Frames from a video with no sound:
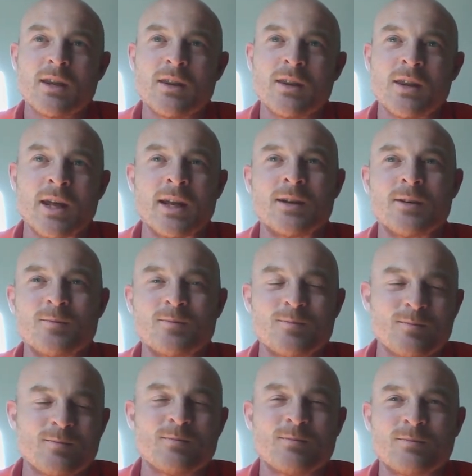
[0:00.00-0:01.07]
then
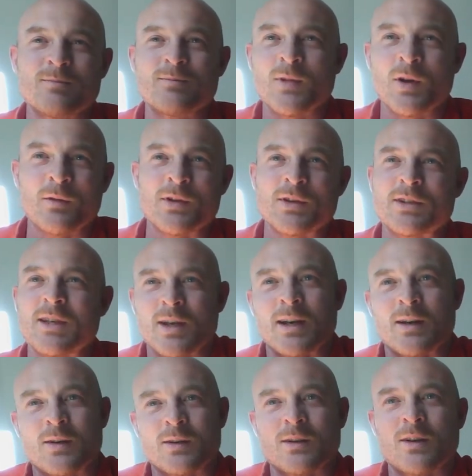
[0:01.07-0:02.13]
obviously I
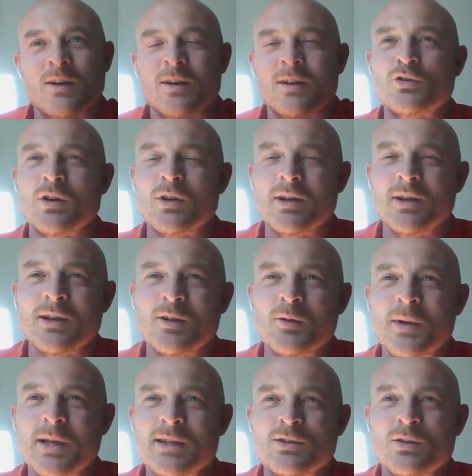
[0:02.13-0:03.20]
could struggle a little
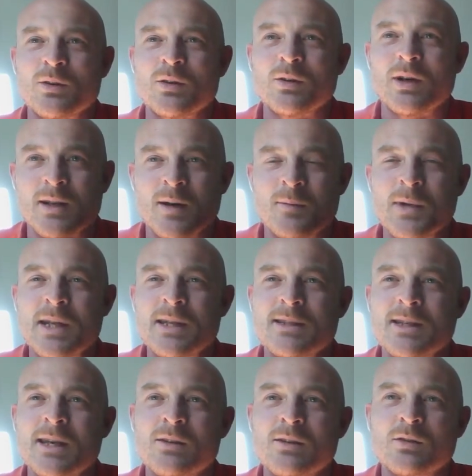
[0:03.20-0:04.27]
bit. So I
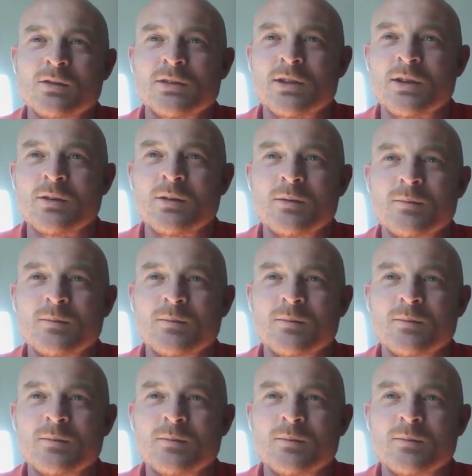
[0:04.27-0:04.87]
maintain those two.